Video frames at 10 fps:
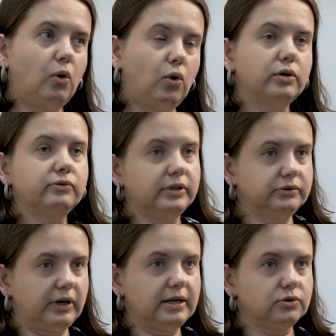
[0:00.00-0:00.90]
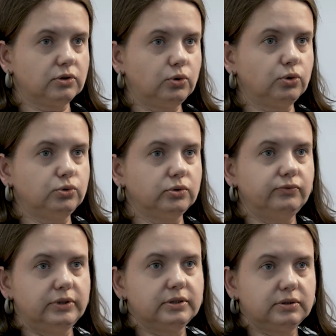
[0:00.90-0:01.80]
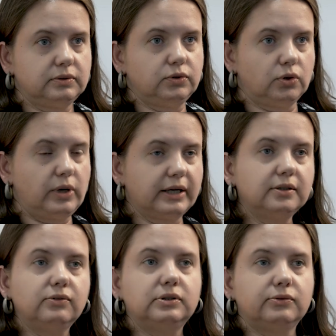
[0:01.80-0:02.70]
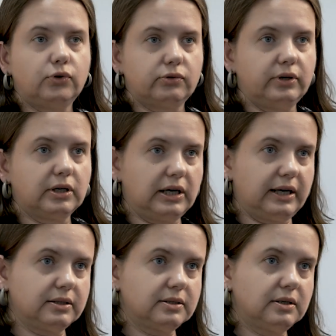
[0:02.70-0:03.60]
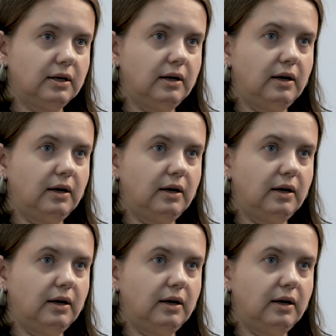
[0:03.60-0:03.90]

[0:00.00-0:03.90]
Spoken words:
or the advisor who do this, activity for their clients.